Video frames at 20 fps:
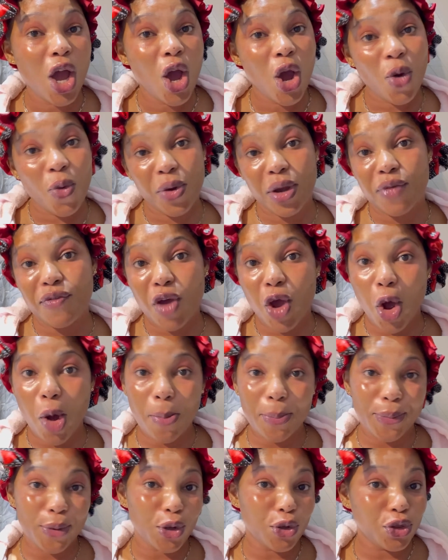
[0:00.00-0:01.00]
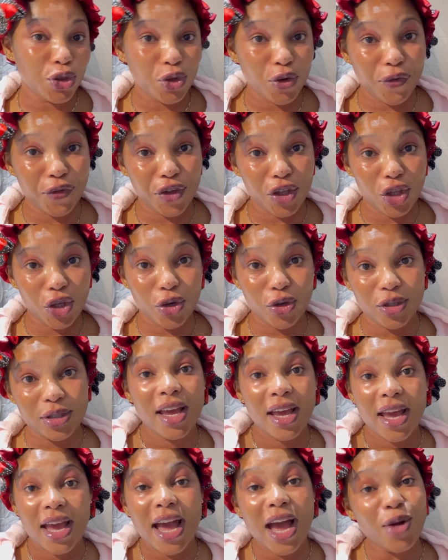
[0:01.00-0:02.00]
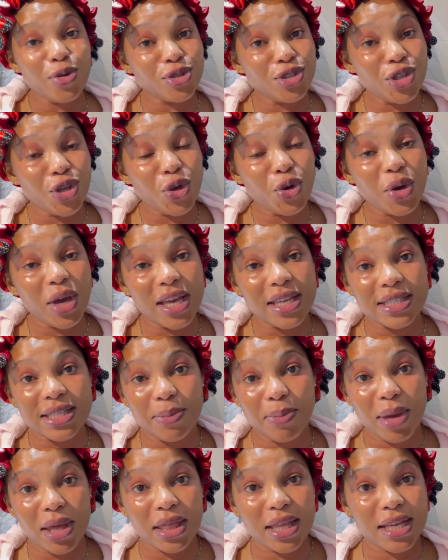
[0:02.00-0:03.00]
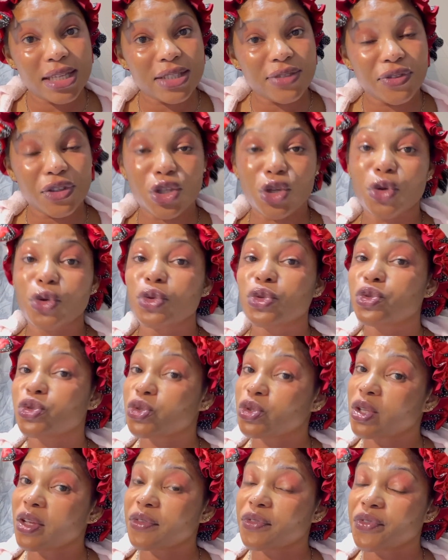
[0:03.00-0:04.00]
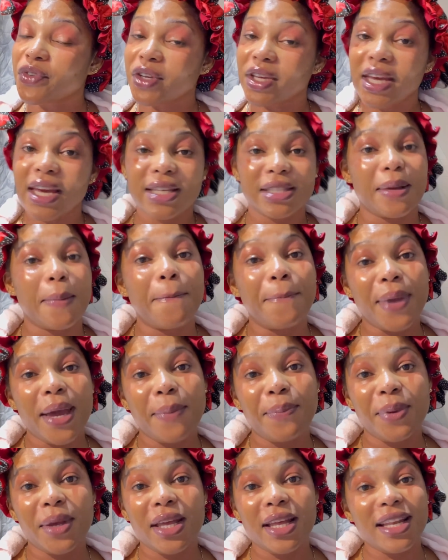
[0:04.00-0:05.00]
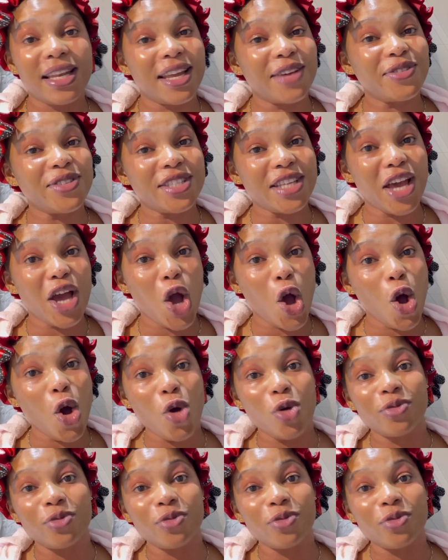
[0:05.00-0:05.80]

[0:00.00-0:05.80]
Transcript: whenever I upload new videos. I will see you guys in my next video. Do not forget, peppy loves ya all.